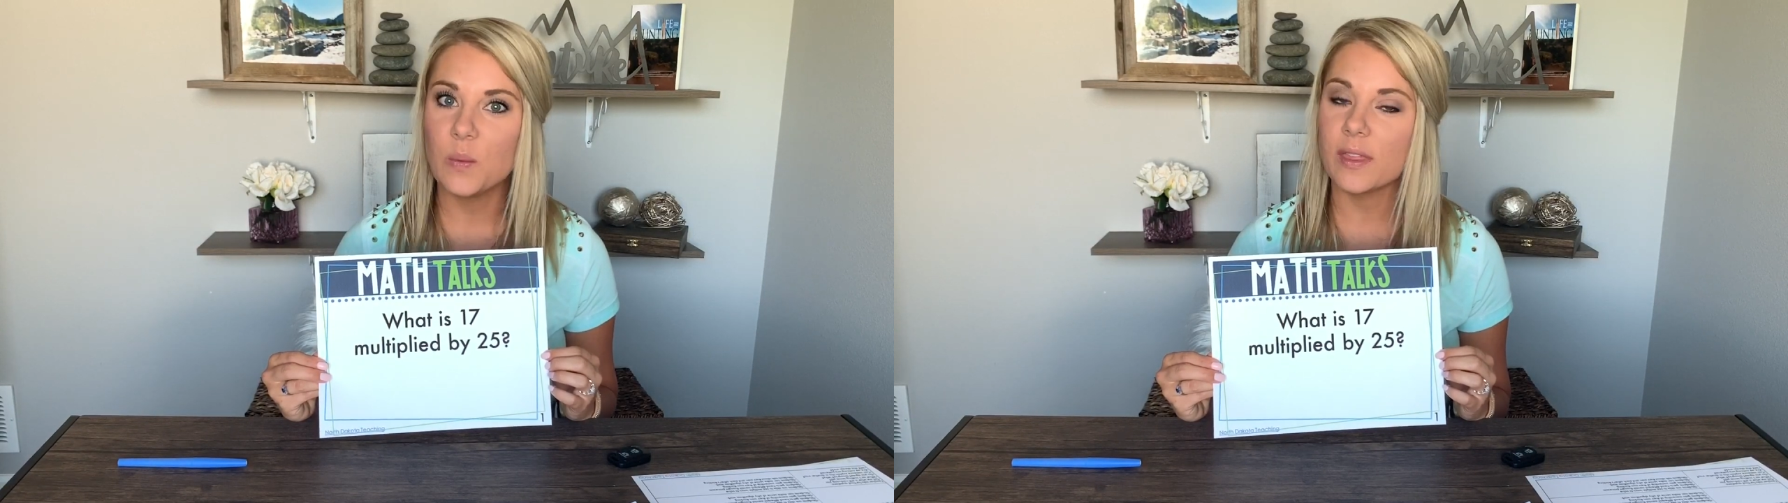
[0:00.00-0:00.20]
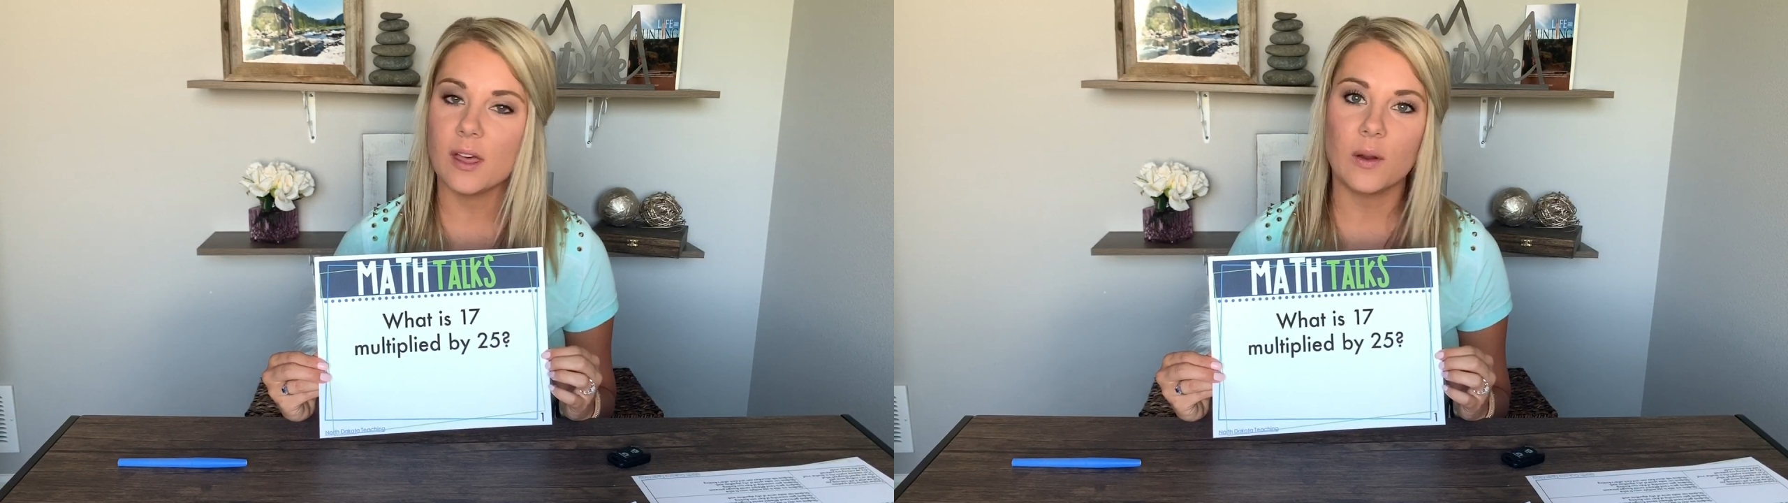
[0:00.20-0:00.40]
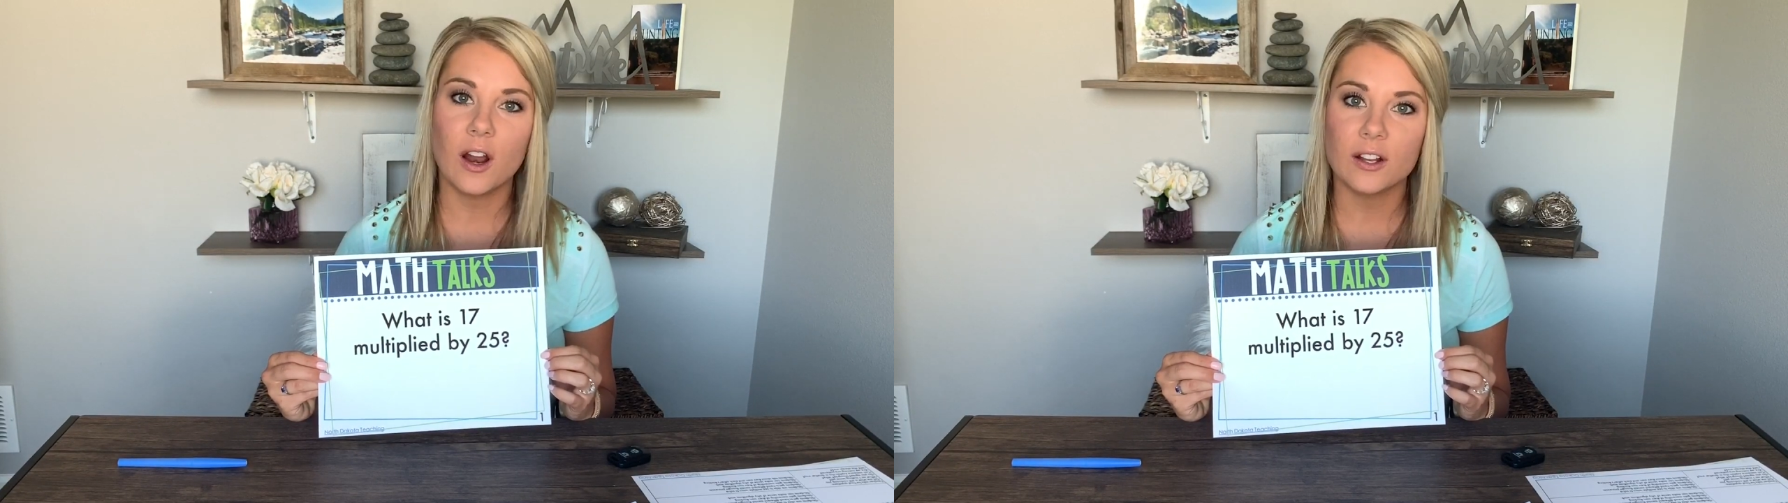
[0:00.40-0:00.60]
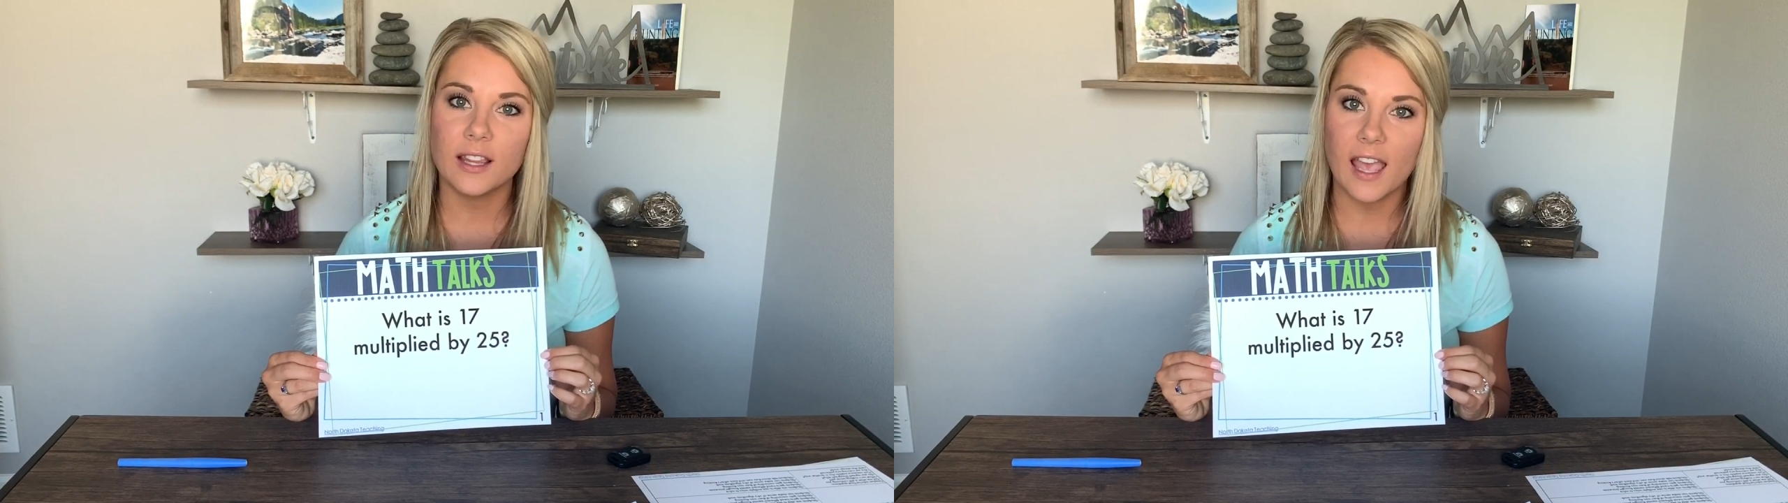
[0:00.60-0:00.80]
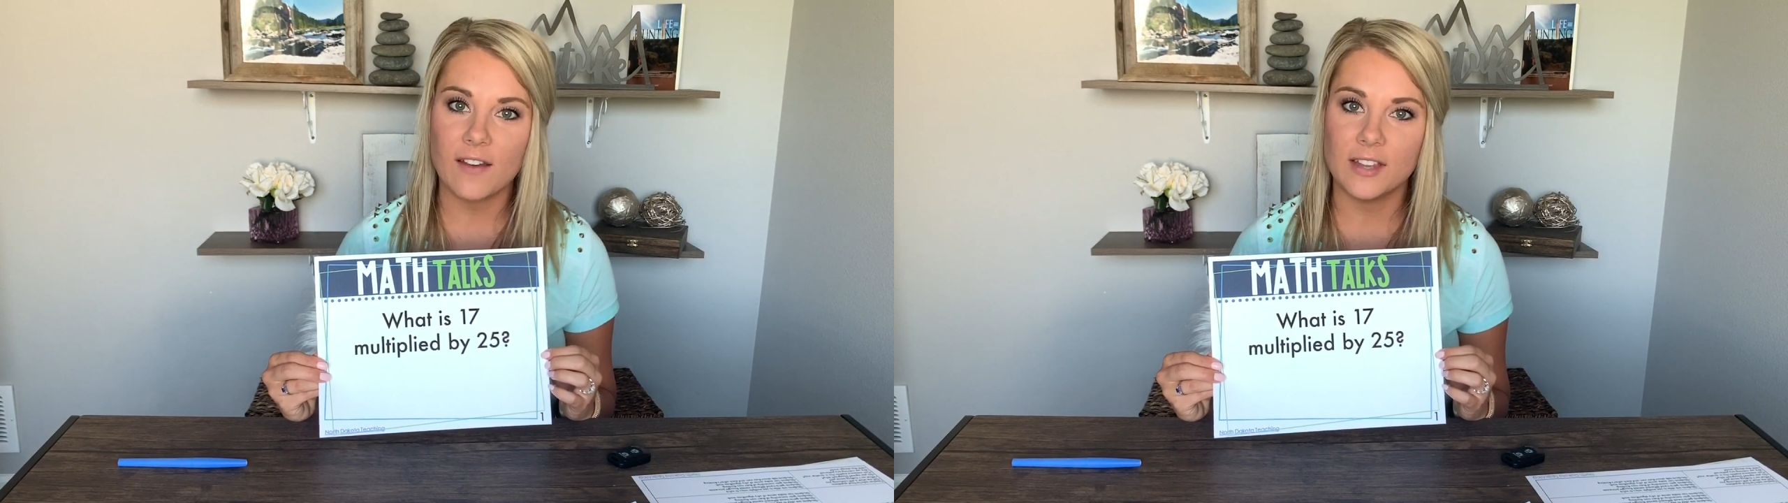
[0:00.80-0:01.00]
without
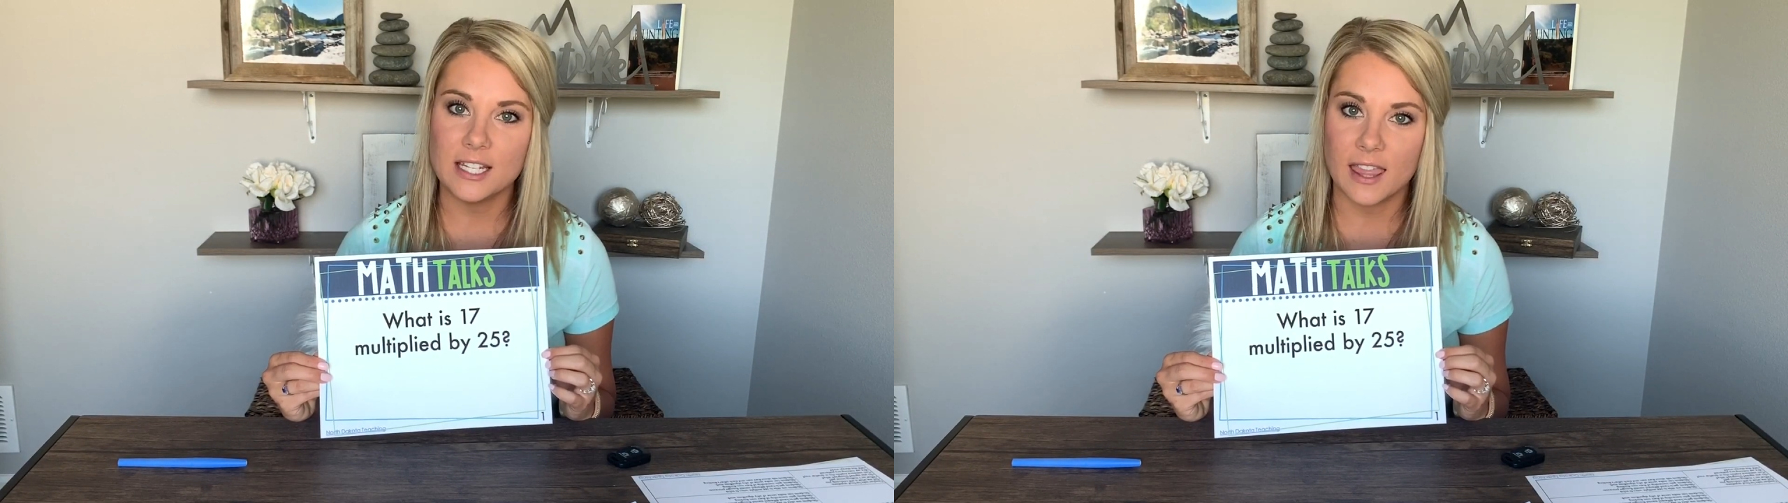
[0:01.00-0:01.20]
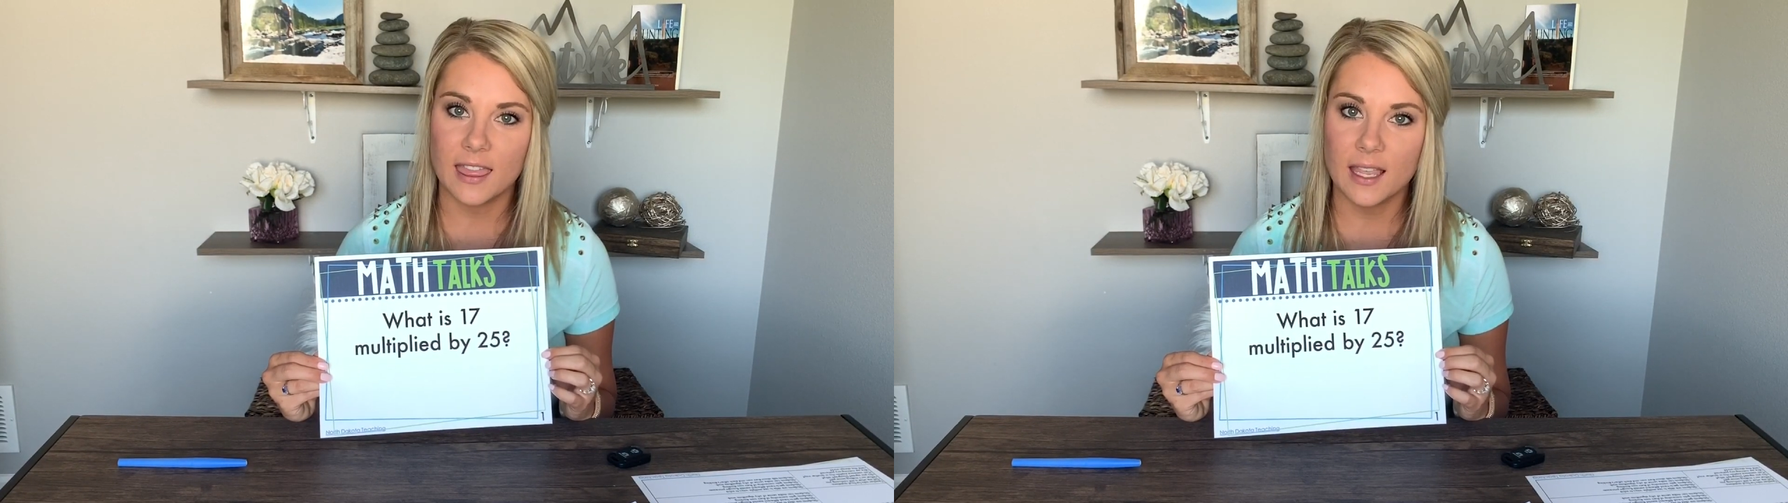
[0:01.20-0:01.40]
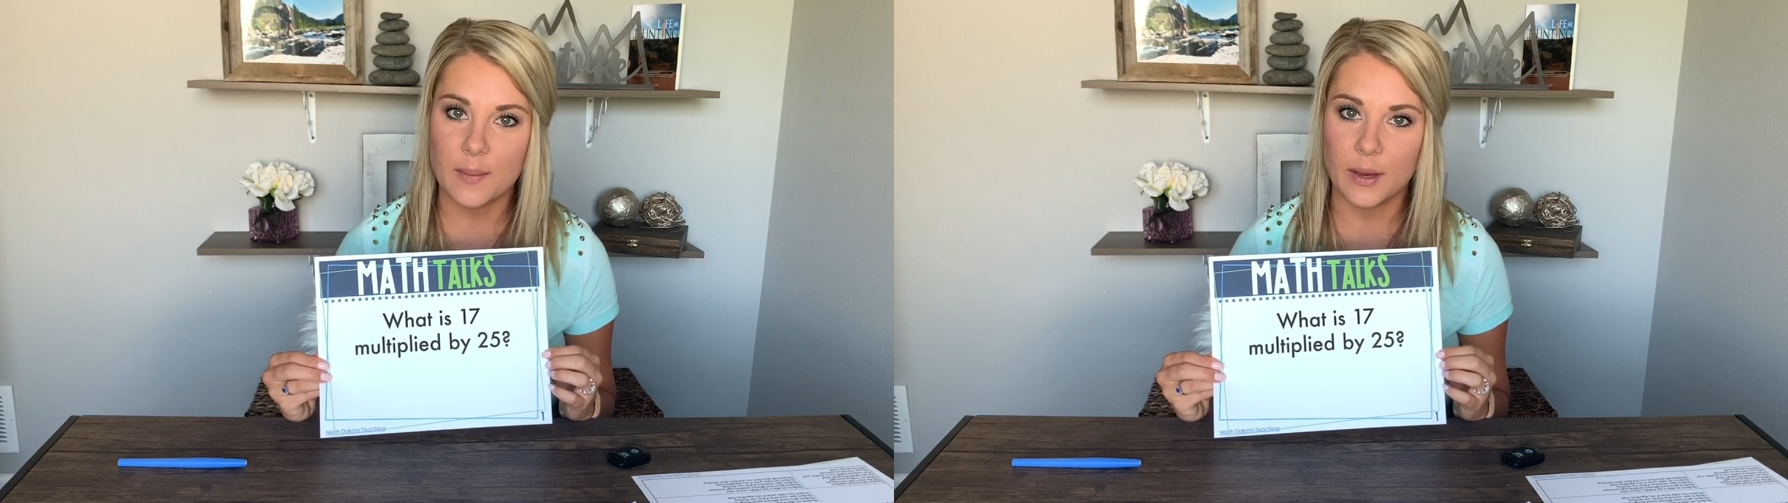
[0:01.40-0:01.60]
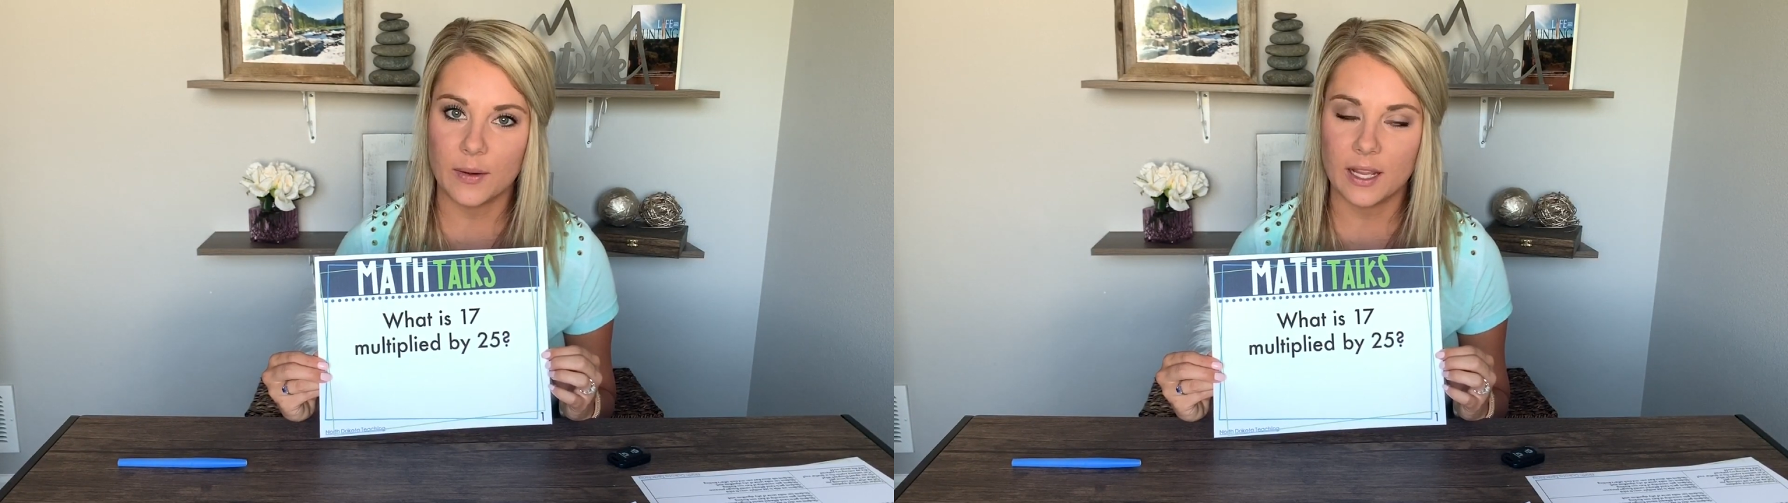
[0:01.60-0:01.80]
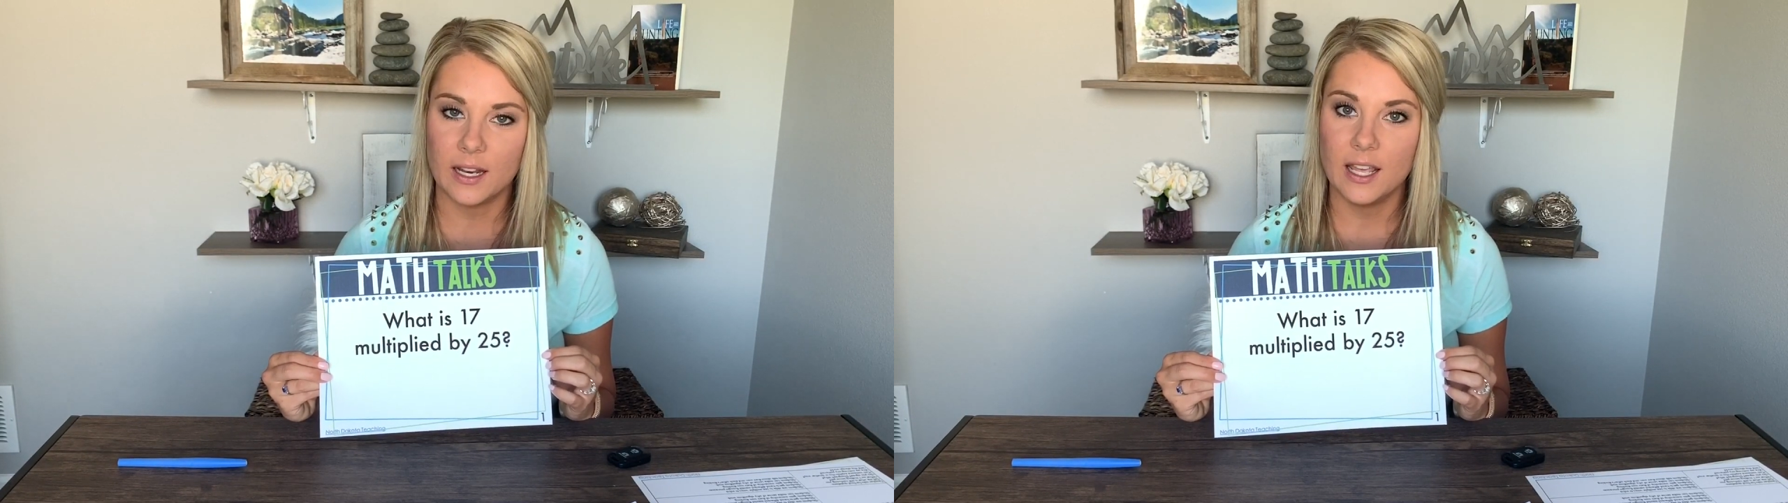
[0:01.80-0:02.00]
hardly having to think
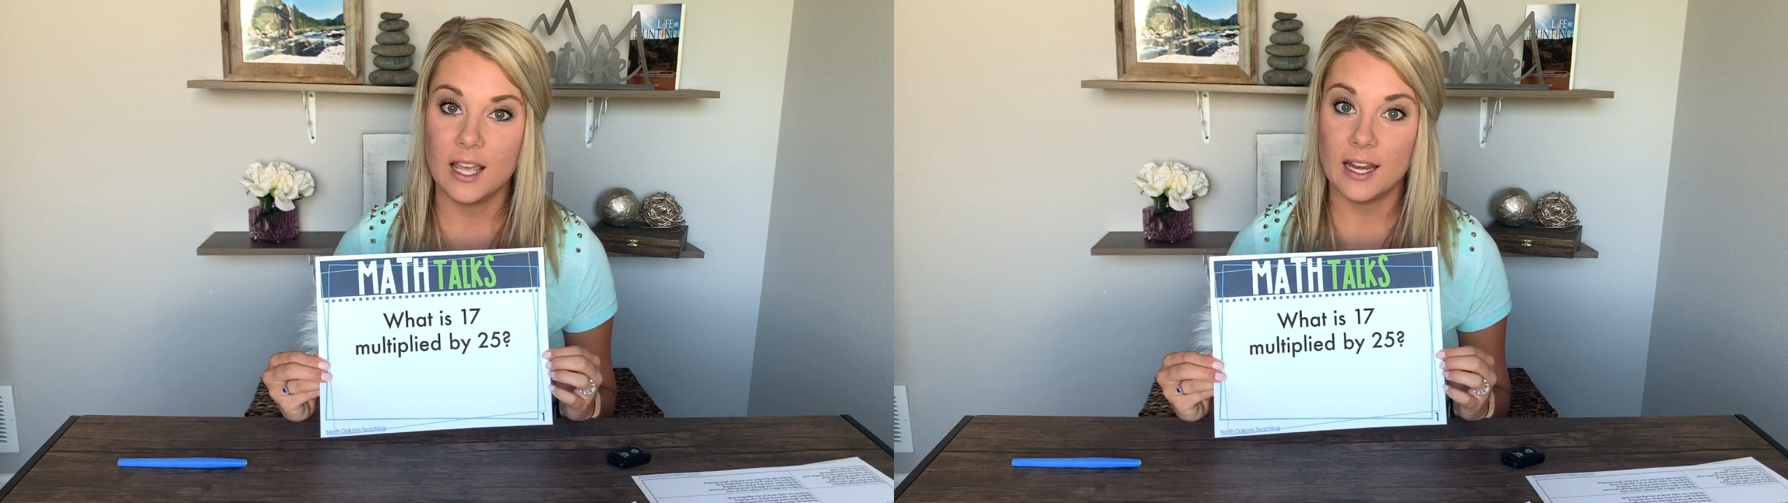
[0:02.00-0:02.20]
about it.